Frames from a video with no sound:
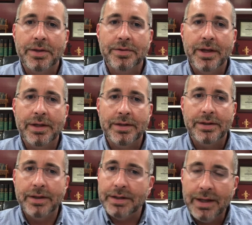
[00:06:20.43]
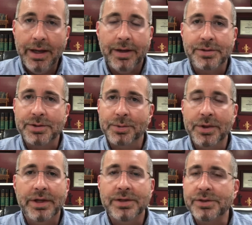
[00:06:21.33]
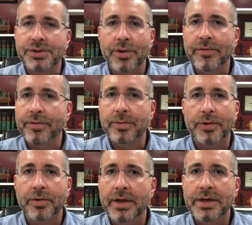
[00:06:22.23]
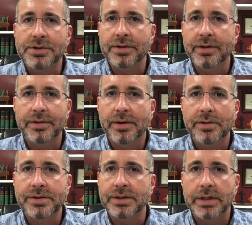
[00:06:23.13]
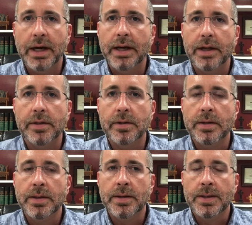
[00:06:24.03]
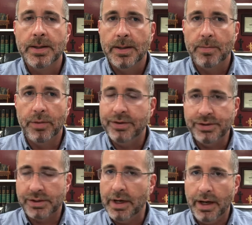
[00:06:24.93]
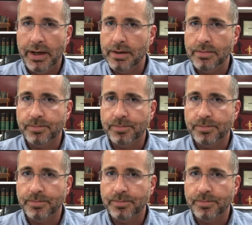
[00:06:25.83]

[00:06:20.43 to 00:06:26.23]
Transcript: that yes, we can discern from creation that there is a God, but this God